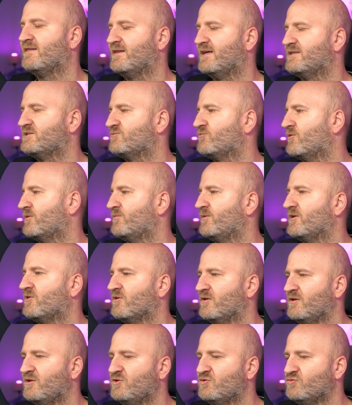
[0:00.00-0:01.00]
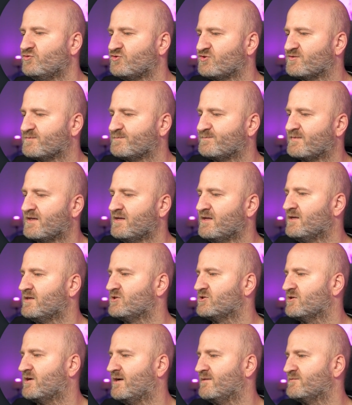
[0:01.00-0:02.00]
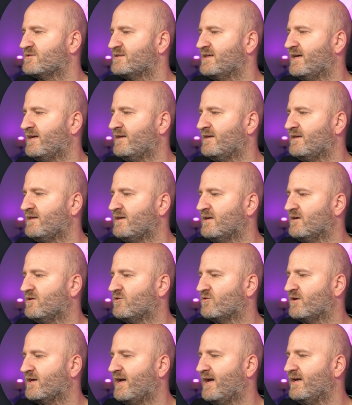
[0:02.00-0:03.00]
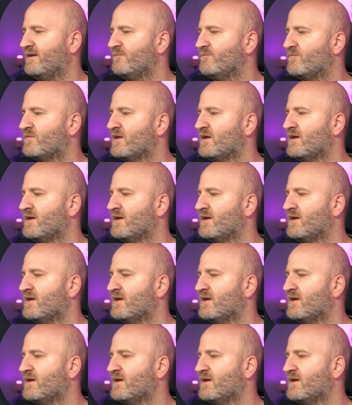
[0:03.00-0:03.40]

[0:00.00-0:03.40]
and that's what we're going to use. So I'm saying here, okay.